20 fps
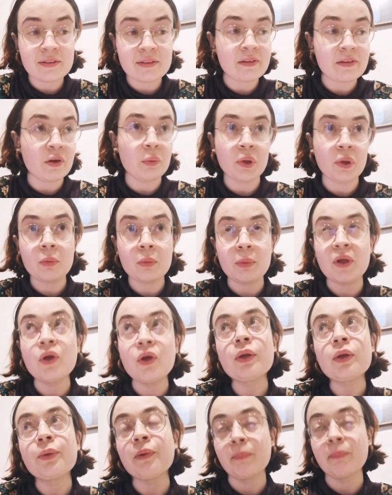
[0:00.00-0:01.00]
So it could be
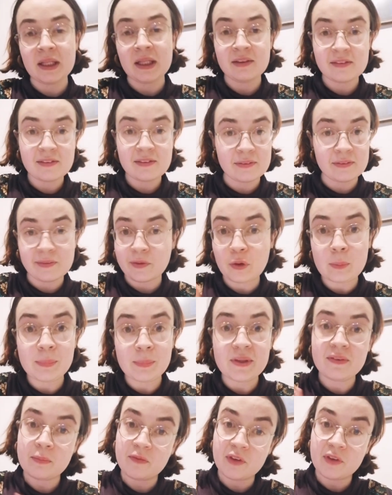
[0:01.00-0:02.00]
colouring pencils, it could
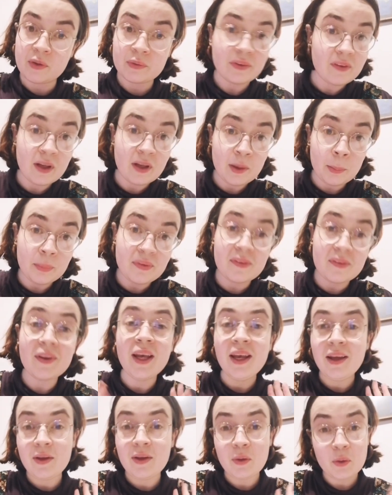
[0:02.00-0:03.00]
be some felt tips,
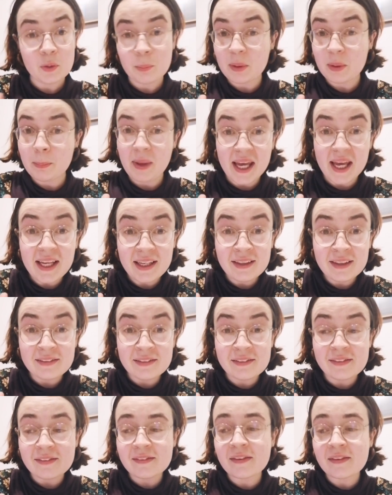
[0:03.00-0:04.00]
it could be
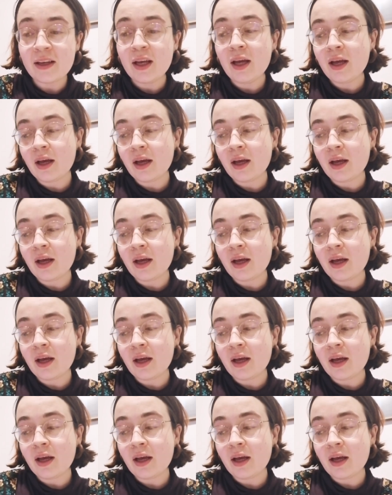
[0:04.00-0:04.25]
paints.